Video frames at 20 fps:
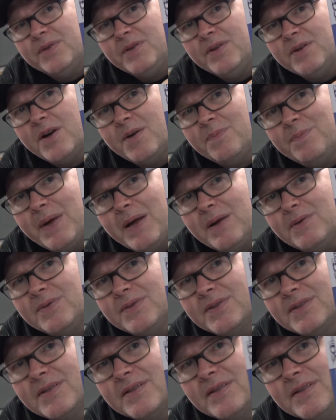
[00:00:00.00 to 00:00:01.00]
got to
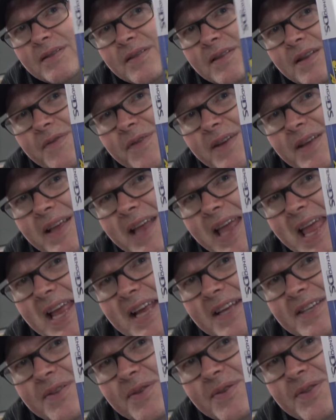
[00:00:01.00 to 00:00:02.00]
bounce, I think,
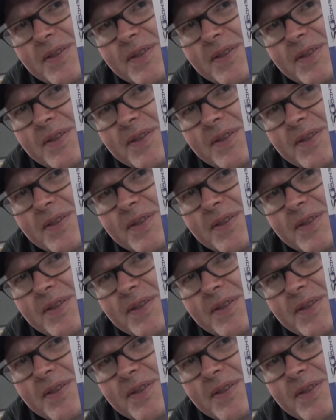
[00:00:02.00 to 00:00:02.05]
eggs or